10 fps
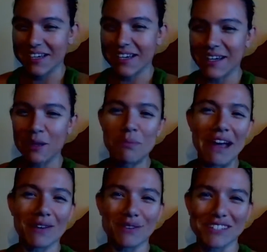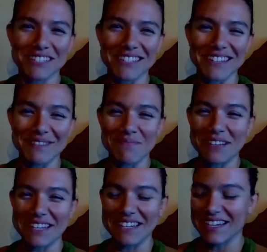uh, all backwards in there,
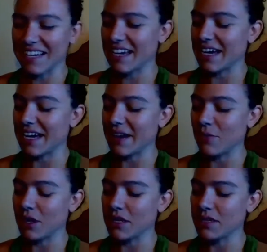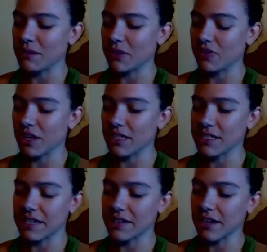but I wanted to make sure I'd
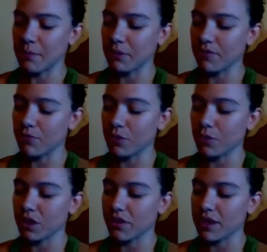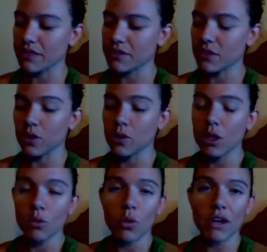said a couple of real quick things. So
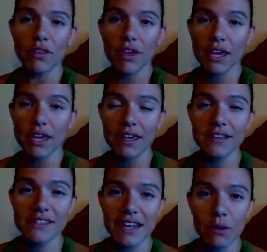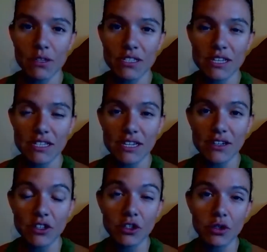one thing is that I was
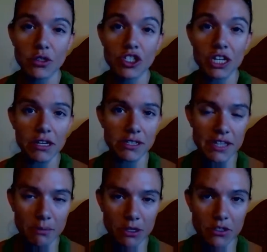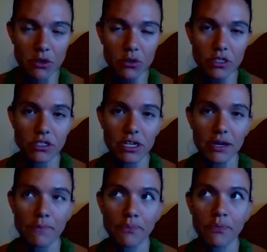listening to Janelle Summers, who is,
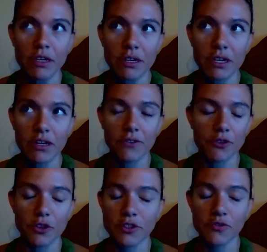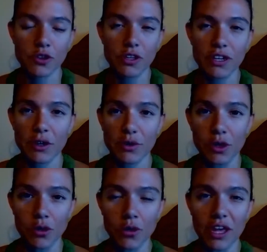um, eh, for those of you that don't
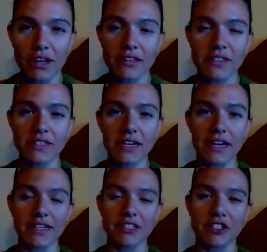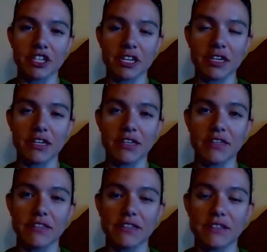know who that is, uh, she
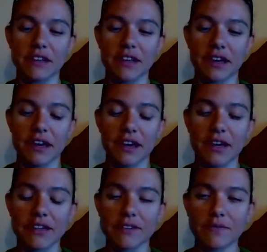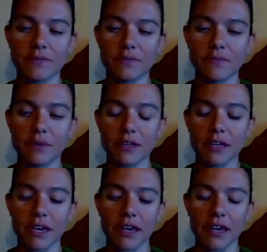is uh,
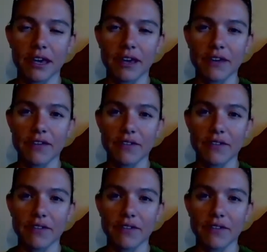a